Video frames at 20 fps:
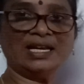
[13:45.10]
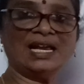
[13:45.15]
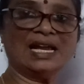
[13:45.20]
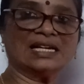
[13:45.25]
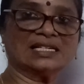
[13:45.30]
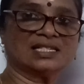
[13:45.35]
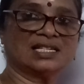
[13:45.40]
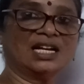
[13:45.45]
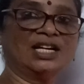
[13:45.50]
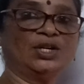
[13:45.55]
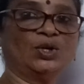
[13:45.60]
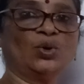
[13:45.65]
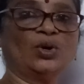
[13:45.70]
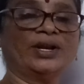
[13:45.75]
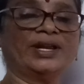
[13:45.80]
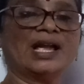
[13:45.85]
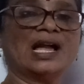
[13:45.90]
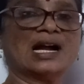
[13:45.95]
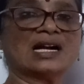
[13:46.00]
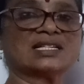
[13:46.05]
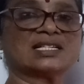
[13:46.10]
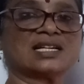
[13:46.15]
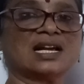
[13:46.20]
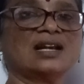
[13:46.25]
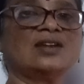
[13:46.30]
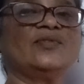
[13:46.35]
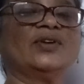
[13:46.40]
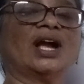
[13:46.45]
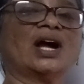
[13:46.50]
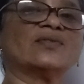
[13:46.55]
SN2 reaction,
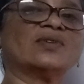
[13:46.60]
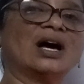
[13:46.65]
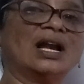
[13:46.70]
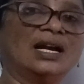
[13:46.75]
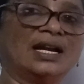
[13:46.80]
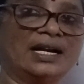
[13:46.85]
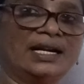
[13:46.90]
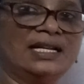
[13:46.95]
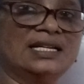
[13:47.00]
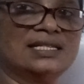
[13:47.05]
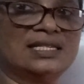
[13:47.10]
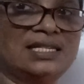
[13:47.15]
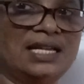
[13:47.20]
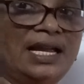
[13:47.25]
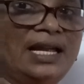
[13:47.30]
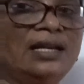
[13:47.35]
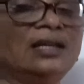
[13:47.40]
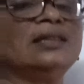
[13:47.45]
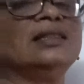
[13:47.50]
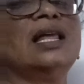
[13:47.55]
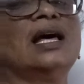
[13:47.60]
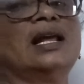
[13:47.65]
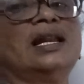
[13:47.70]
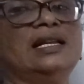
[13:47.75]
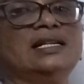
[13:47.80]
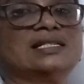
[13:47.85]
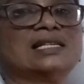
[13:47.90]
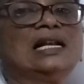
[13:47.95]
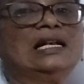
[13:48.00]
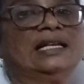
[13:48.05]
we have already seen the
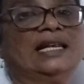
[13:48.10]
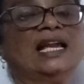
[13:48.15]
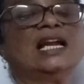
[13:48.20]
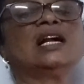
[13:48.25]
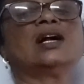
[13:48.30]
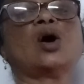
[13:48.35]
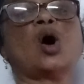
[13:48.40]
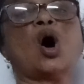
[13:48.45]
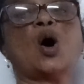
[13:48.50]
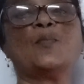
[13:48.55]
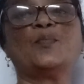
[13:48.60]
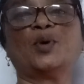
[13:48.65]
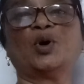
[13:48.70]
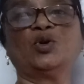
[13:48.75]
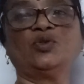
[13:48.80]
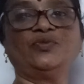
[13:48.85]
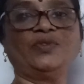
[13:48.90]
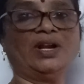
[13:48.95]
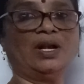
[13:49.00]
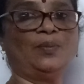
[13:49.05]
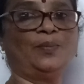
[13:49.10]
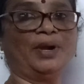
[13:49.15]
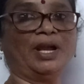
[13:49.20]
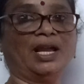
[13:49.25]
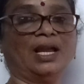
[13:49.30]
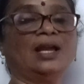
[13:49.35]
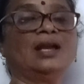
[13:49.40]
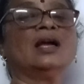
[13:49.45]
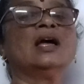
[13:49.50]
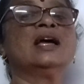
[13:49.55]
resulting compound will
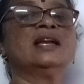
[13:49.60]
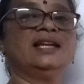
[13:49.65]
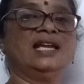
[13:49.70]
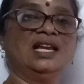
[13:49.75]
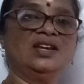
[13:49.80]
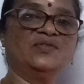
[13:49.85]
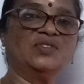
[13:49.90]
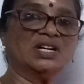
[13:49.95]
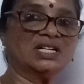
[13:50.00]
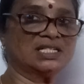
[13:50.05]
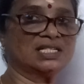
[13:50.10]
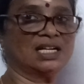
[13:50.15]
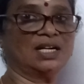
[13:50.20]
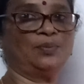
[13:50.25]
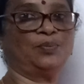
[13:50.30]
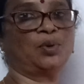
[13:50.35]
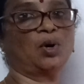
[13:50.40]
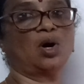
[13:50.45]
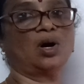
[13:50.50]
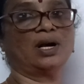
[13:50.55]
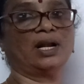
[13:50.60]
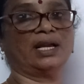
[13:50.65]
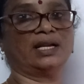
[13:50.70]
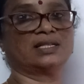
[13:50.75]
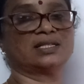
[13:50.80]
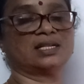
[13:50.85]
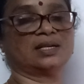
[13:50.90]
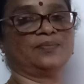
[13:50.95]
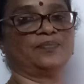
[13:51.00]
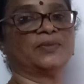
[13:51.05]
be inverted
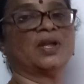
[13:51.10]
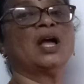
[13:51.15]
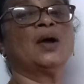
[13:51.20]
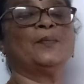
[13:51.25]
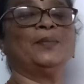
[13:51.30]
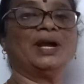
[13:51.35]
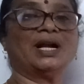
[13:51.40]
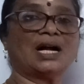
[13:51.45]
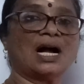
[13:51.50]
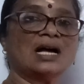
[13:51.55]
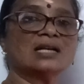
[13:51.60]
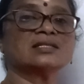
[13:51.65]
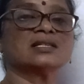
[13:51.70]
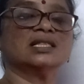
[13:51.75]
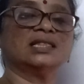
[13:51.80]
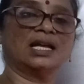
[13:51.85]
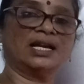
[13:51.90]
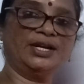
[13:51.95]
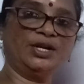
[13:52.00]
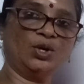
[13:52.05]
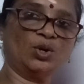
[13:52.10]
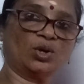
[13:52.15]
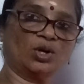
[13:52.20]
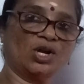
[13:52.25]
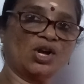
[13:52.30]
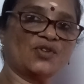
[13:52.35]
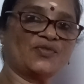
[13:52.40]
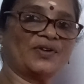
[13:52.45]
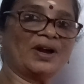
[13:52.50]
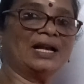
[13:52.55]
product, because the
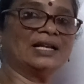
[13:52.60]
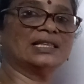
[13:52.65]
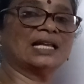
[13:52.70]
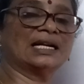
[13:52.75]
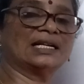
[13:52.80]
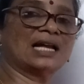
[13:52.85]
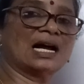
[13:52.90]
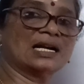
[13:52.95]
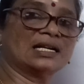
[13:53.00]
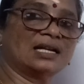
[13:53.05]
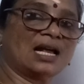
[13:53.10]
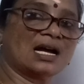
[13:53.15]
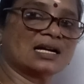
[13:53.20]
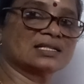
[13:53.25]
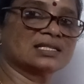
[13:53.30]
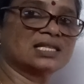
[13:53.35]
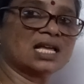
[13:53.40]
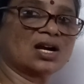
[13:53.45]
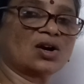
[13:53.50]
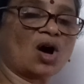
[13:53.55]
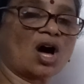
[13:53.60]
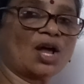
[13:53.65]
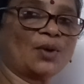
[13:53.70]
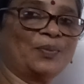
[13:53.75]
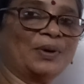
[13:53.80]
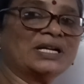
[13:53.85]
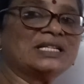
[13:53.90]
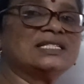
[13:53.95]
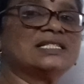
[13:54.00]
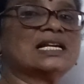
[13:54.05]
nucleophile that attacks the
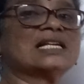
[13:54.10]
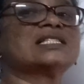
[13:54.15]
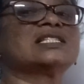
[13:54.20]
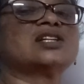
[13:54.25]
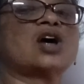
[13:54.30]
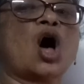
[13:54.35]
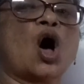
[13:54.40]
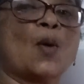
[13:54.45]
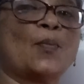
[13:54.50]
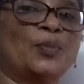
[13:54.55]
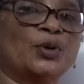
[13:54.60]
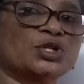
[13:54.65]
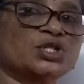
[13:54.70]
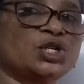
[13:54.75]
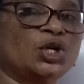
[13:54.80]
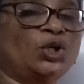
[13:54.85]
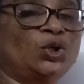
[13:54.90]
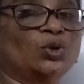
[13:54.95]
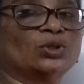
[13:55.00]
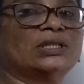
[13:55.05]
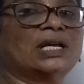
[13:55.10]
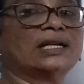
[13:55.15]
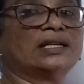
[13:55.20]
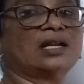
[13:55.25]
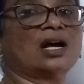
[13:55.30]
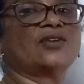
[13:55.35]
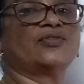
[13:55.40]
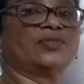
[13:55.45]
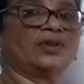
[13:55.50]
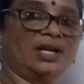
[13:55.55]
carbon just opposite to that
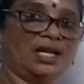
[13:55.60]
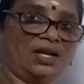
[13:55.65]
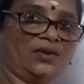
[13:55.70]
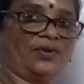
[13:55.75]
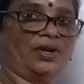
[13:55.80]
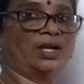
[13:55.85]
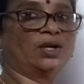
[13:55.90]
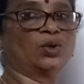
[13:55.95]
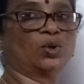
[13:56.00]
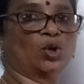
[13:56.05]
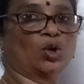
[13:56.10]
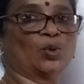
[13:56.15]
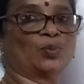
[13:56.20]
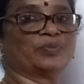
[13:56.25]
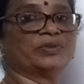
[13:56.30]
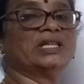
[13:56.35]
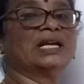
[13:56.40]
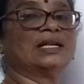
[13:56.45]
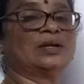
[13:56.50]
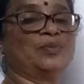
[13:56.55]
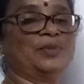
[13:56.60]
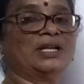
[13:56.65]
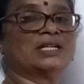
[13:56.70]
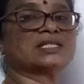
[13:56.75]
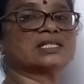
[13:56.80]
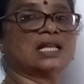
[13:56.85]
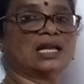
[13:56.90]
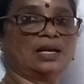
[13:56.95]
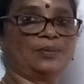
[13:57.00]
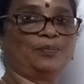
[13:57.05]
of leaving group, that means
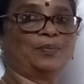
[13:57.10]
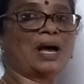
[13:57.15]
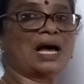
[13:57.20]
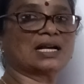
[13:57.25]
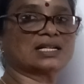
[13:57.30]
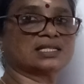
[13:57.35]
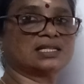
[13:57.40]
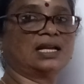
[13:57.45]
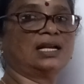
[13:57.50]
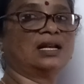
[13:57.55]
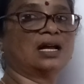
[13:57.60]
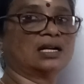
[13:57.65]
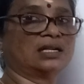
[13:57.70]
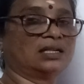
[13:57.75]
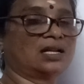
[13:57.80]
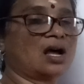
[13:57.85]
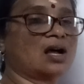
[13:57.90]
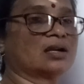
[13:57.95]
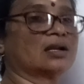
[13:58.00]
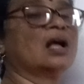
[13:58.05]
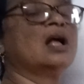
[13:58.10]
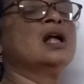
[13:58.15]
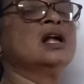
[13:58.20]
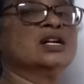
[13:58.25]
the backside attack.